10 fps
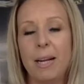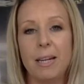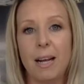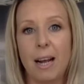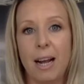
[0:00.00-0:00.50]
But
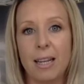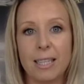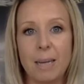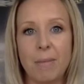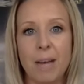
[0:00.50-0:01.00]

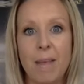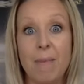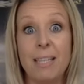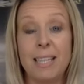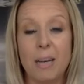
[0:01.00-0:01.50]
at the same
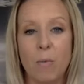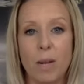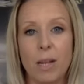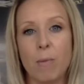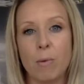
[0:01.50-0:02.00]
time, it's
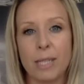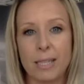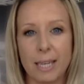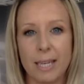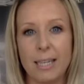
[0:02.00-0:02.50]
one of the most
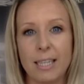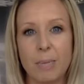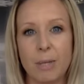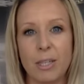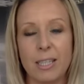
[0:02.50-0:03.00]
exciting
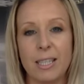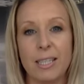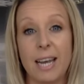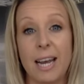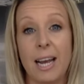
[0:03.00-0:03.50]

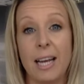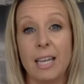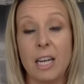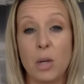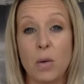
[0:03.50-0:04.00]
experiences,
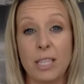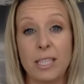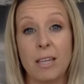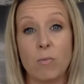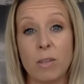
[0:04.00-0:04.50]
and you
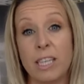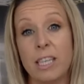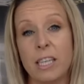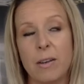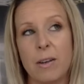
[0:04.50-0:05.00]
get to
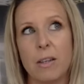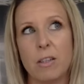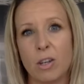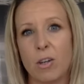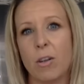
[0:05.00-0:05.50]
really
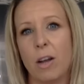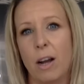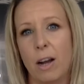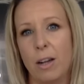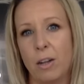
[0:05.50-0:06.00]
start
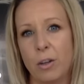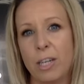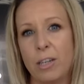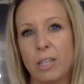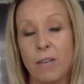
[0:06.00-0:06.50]

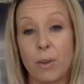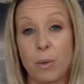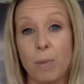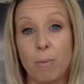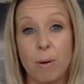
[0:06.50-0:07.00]
learning yourself
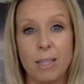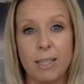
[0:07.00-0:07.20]
through the